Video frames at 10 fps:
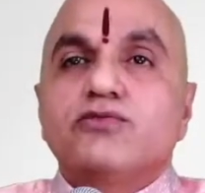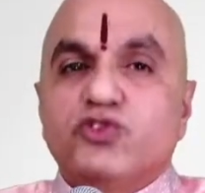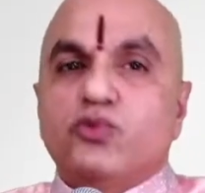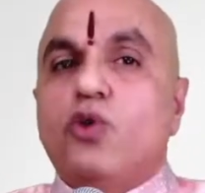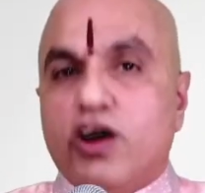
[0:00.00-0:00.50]

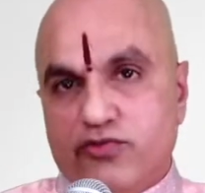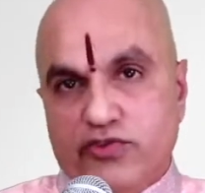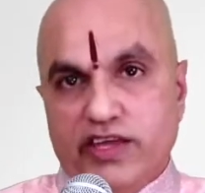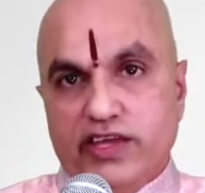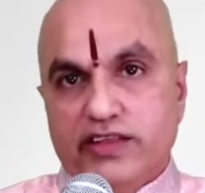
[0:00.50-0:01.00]
walk
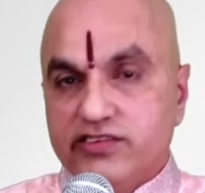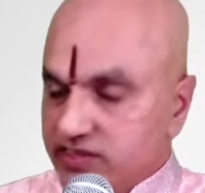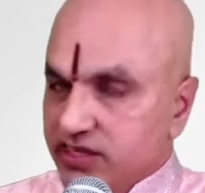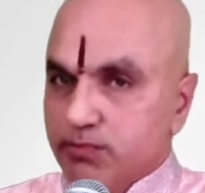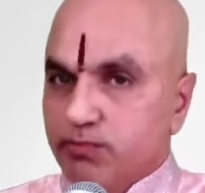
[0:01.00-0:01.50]
free. This is
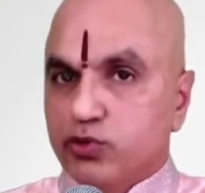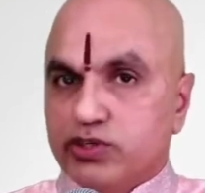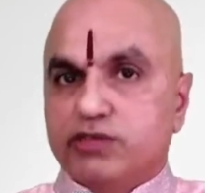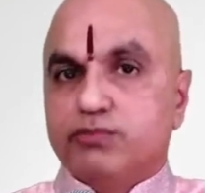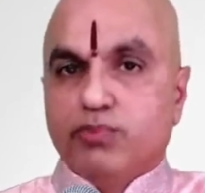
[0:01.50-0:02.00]
an
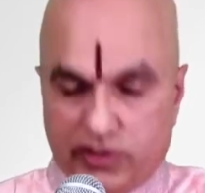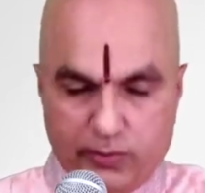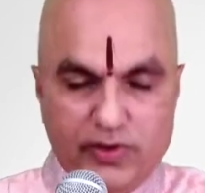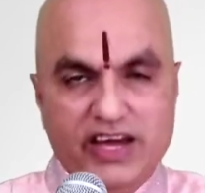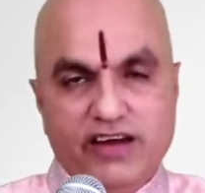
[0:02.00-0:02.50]
important point that
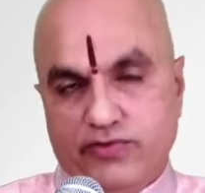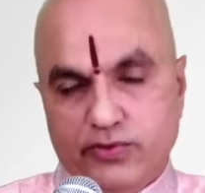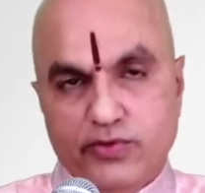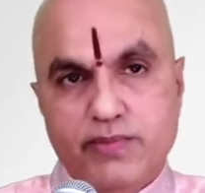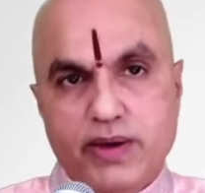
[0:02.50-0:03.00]
we have to
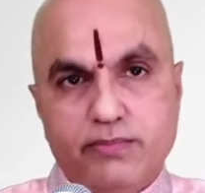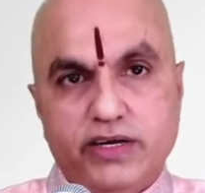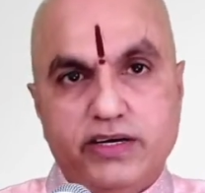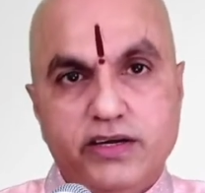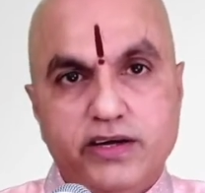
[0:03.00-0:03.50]
remember.
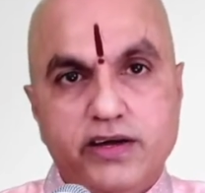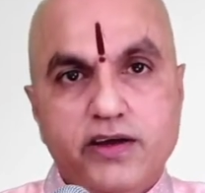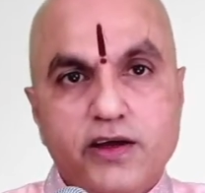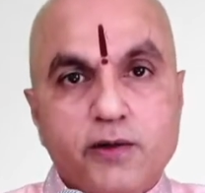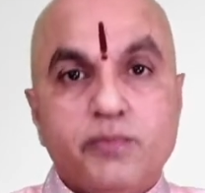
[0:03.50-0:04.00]

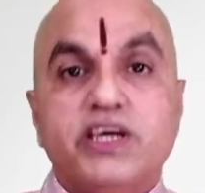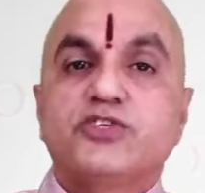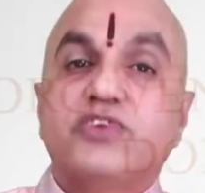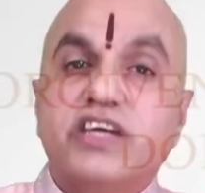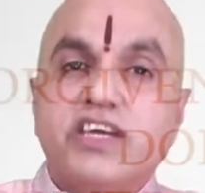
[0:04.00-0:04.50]
Because
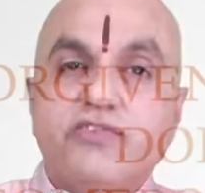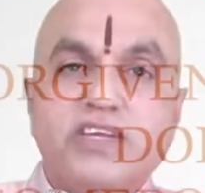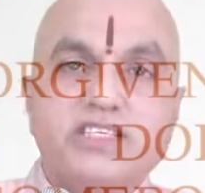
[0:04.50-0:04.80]
forgiveness is